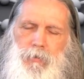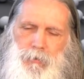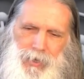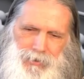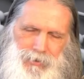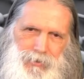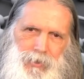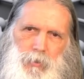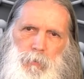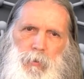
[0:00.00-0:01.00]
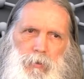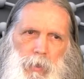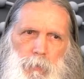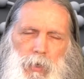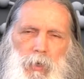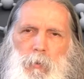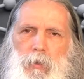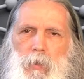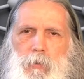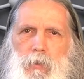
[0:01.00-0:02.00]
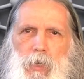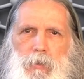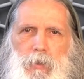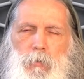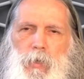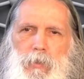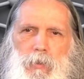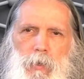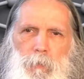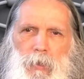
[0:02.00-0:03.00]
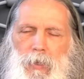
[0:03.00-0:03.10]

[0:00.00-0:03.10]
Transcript: So toxins tend to build up there. It becomes a toxic waste dump.